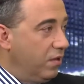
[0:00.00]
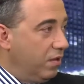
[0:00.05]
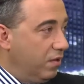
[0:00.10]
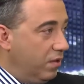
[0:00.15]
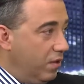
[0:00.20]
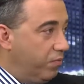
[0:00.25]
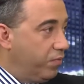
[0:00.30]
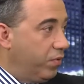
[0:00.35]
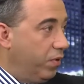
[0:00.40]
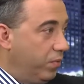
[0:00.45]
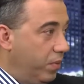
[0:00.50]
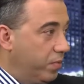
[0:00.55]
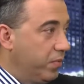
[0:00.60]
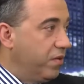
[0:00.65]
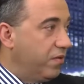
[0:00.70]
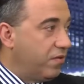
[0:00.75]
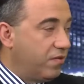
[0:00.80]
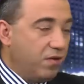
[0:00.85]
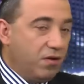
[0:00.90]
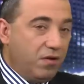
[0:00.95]
The problem
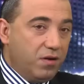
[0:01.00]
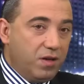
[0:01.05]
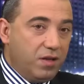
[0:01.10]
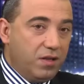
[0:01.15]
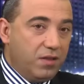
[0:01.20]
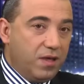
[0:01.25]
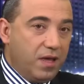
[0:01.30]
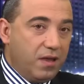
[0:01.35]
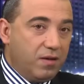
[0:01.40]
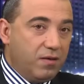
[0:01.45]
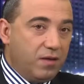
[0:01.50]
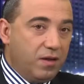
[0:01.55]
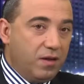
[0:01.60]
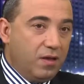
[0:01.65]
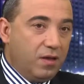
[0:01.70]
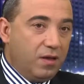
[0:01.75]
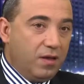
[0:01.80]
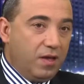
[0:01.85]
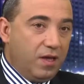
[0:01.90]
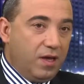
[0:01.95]
is, Tony, that
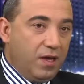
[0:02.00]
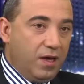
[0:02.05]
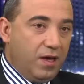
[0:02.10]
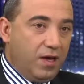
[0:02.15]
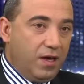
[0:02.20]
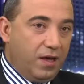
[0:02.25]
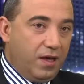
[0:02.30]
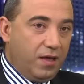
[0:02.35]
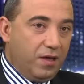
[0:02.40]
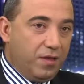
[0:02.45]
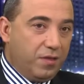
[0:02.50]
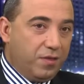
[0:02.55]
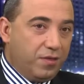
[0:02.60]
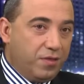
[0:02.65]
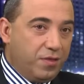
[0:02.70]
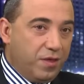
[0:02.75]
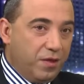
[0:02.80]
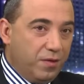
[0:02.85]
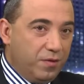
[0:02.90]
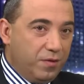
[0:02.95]

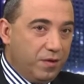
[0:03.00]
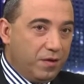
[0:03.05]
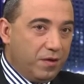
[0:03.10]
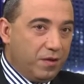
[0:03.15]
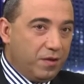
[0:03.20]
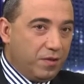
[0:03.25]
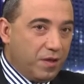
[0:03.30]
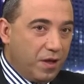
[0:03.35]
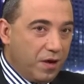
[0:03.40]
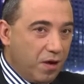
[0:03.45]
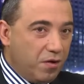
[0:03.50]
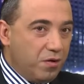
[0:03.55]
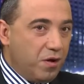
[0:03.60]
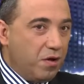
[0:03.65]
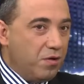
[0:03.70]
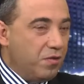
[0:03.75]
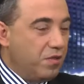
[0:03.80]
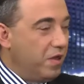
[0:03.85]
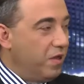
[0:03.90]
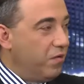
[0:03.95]
they don't
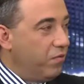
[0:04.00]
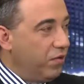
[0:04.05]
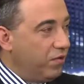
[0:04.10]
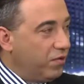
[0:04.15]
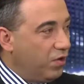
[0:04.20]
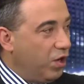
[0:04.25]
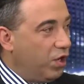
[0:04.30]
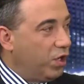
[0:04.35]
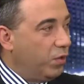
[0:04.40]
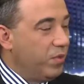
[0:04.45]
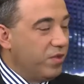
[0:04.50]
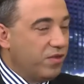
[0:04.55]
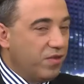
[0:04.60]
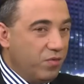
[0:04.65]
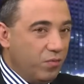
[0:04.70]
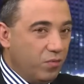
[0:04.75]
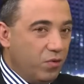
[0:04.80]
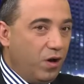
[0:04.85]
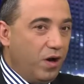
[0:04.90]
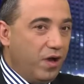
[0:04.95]
know their entitlements
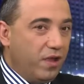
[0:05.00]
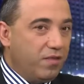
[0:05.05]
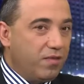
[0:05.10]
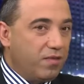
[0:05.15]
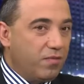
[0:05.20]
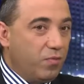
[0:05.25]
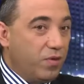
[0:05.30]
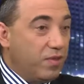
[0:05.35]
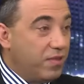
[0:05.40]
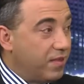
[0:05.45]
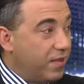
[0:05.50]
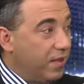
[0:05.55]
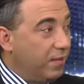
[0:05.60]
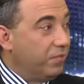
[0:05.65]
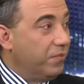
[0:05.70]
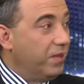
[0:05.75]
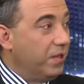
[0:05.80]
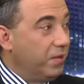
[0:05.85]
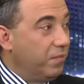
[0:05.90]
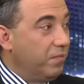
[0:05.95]
and rights when
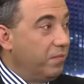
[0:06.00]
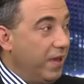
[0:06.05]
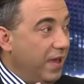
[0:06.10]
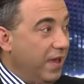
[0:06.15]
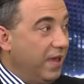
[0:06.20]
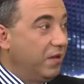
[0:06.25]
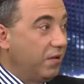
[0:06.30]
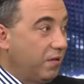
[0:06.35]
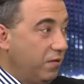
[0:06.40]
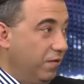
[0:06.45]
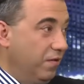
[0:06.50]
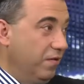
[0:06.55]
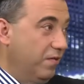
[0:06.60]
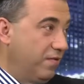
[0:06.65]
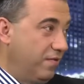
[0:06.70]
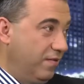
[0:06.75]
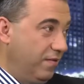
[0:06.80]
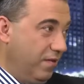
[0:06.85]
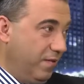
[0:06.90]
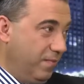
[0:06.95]
something bad
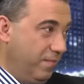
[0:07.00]
occurs to them.